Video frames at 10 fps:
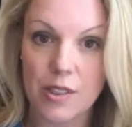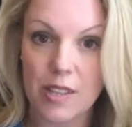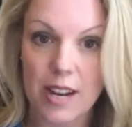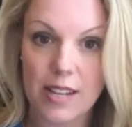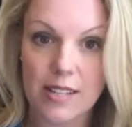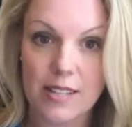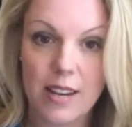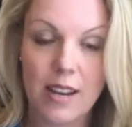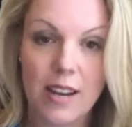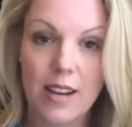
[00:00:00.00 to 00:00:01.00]
the next,
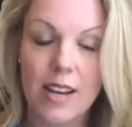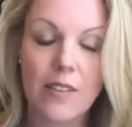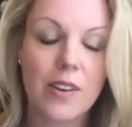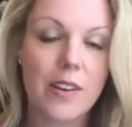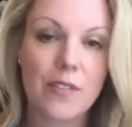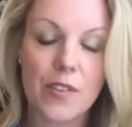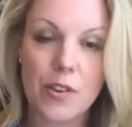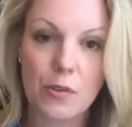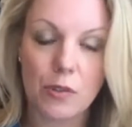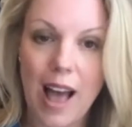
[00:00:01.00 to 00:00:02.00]
even if
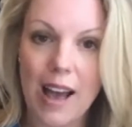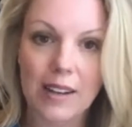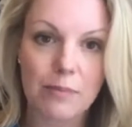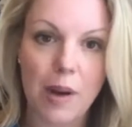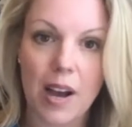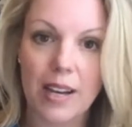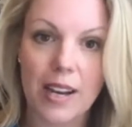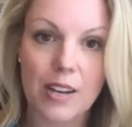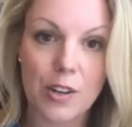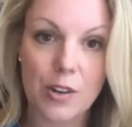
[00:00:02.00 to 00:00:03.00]
you lag by
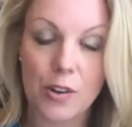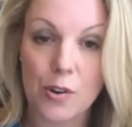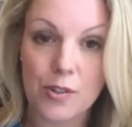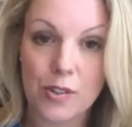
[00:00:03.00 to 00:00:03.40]
a year, you know,